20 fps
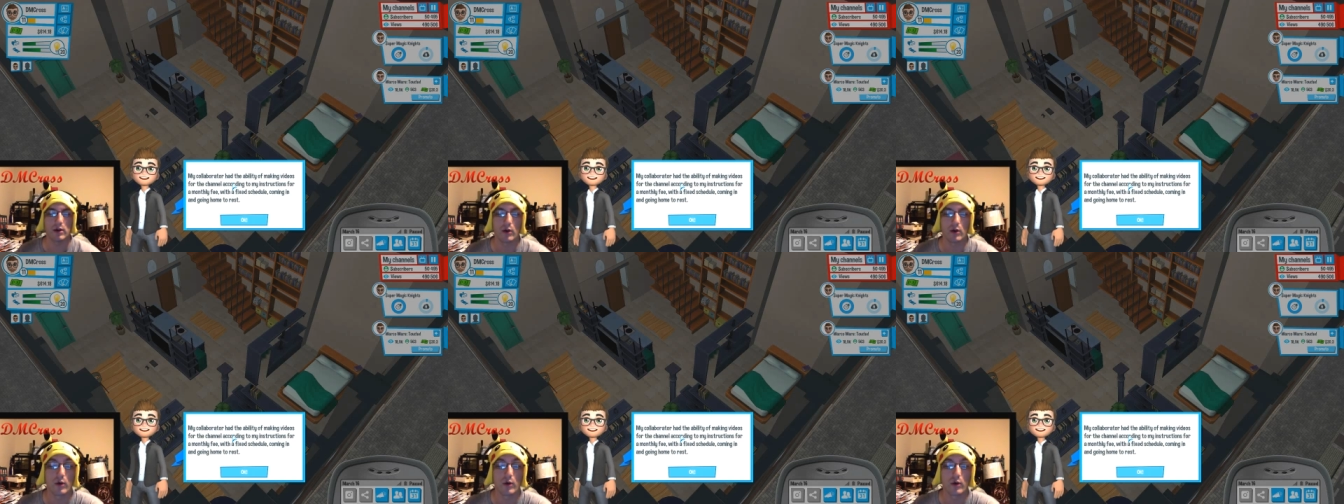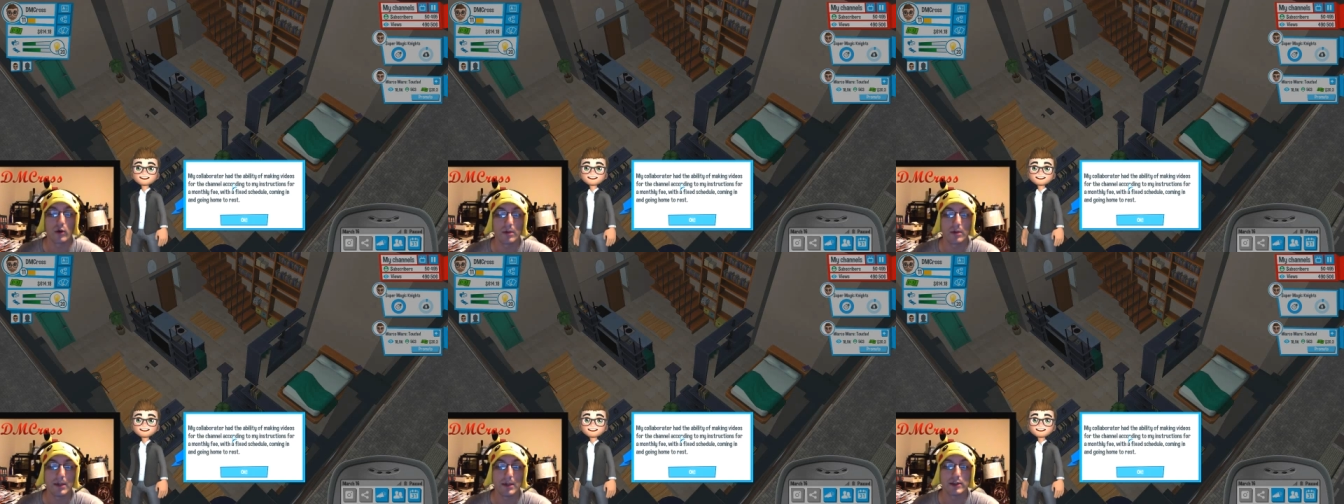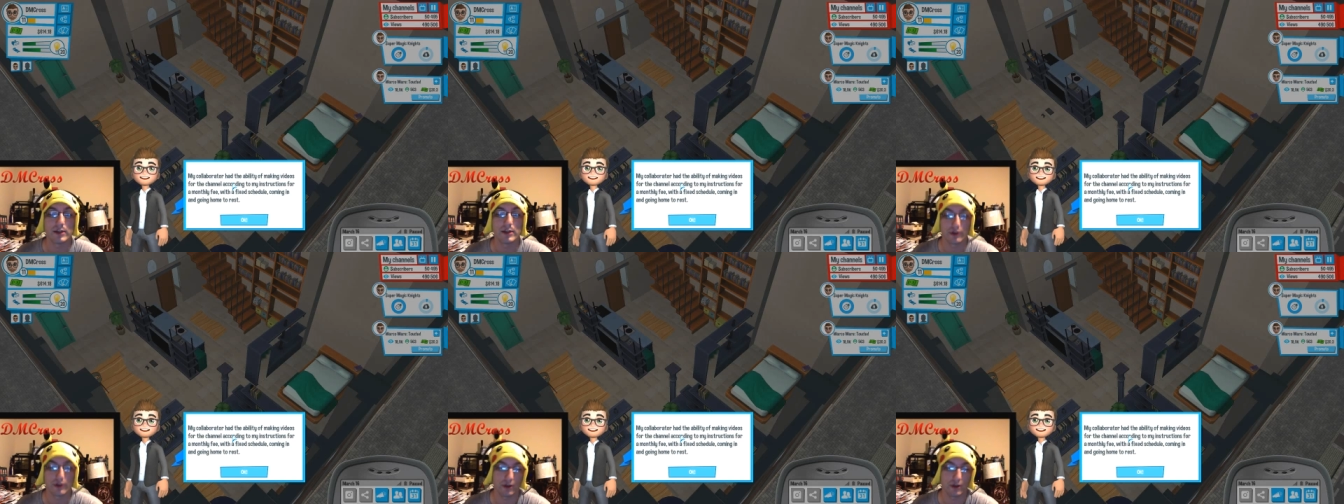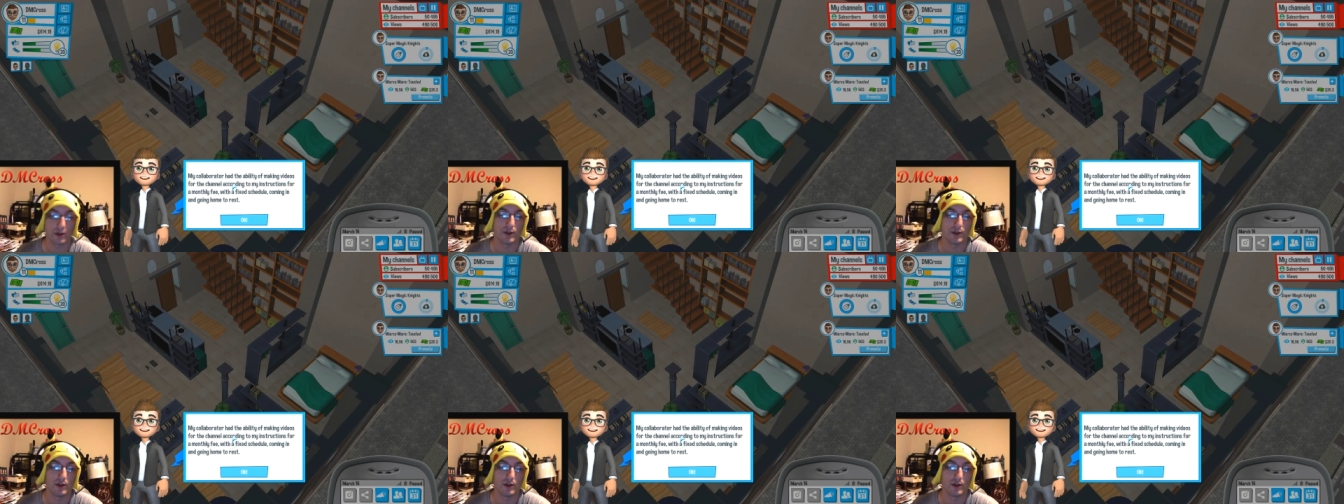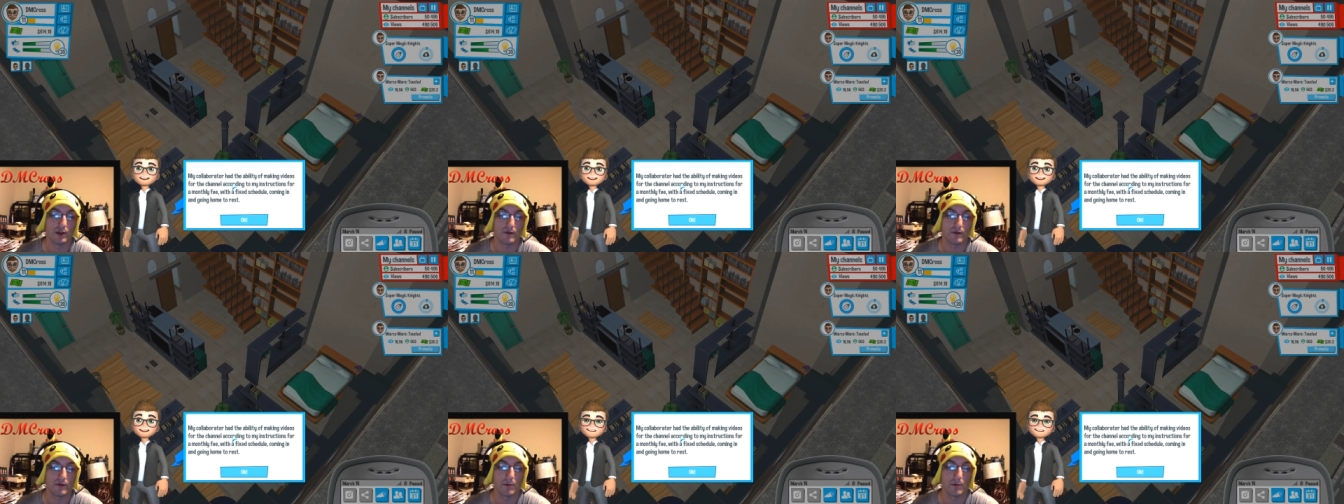according to my
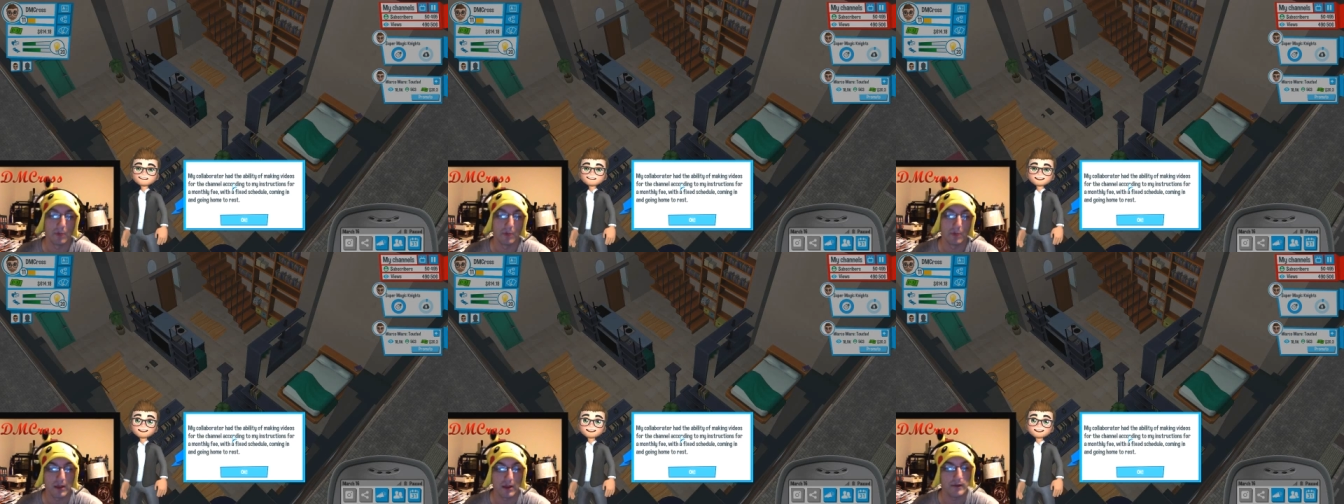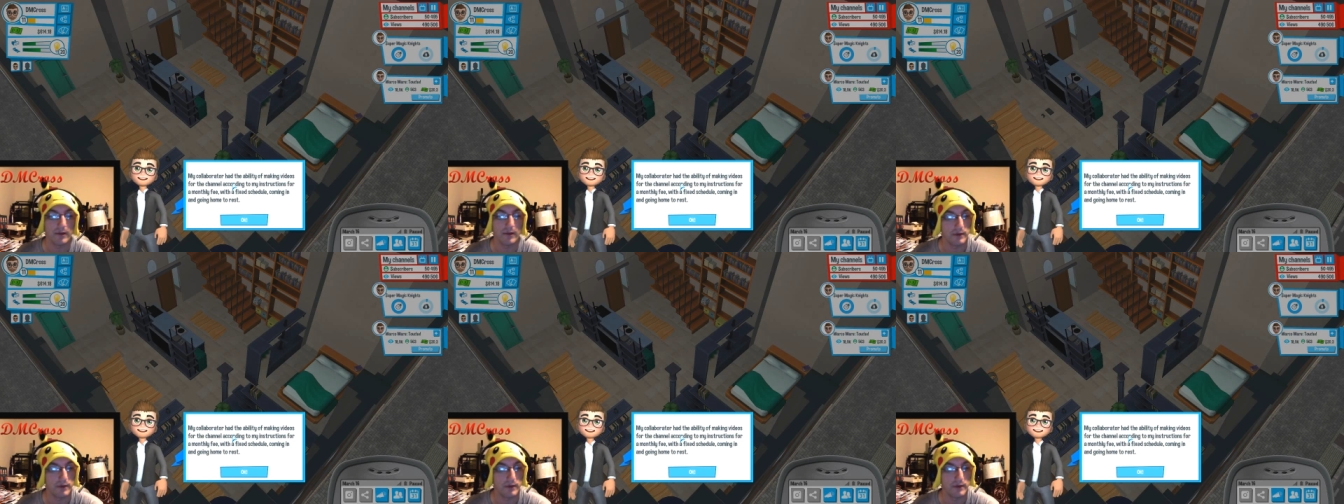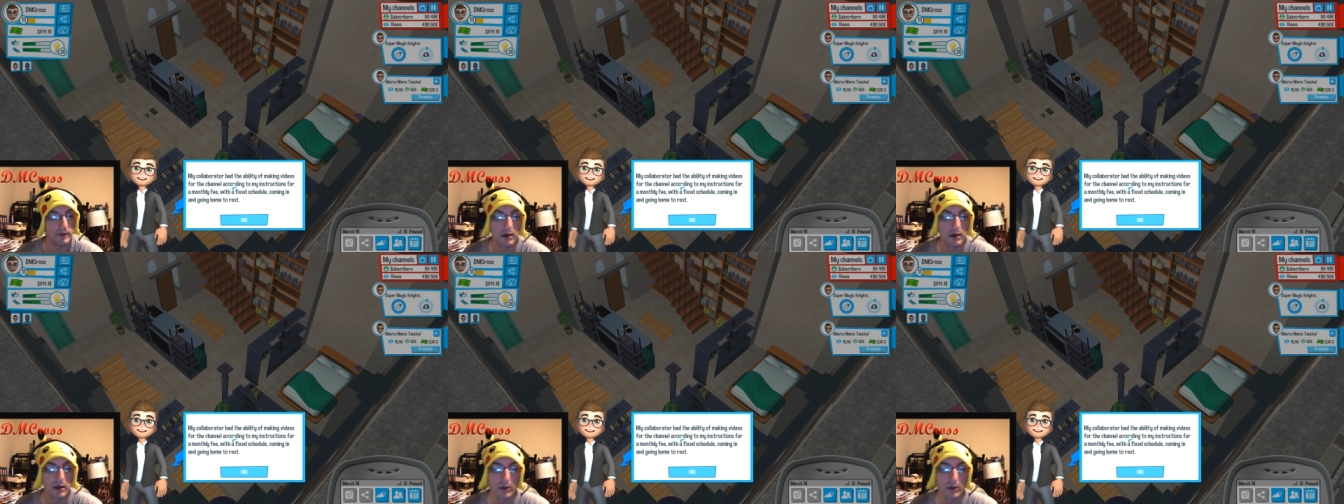instructions for a monthly fee